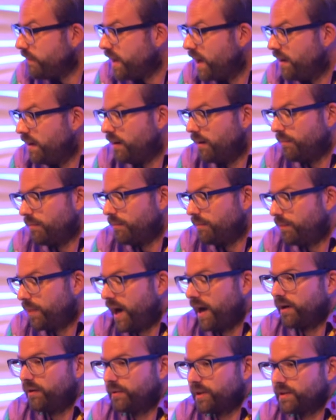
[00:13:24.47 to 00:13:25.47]
um,
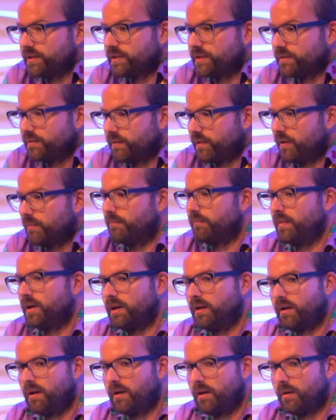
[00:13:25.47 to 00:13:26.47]
pirates from
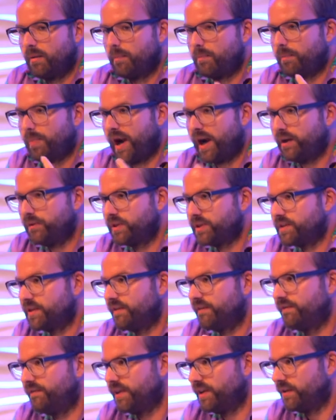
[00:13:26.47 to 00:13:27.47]

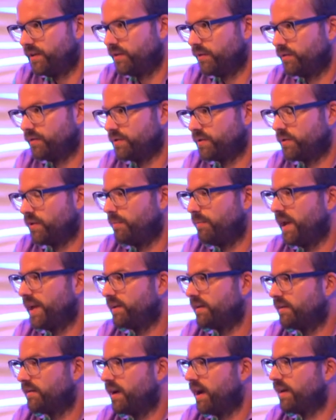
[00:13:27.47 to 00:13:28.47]
pirating videos or
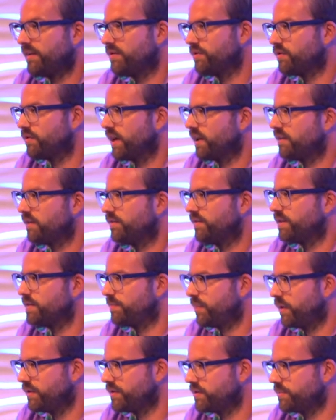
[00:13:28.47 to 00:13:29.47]
making it unattractive as
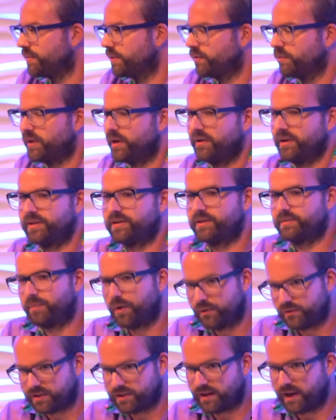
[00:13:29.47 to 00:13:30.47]
possible where it is
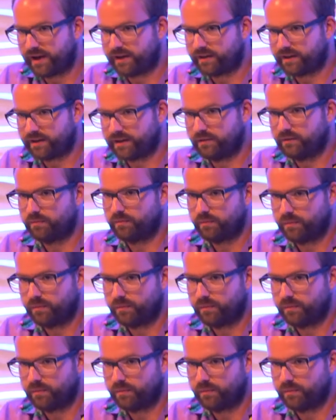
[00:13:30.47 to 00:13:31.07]
most likely,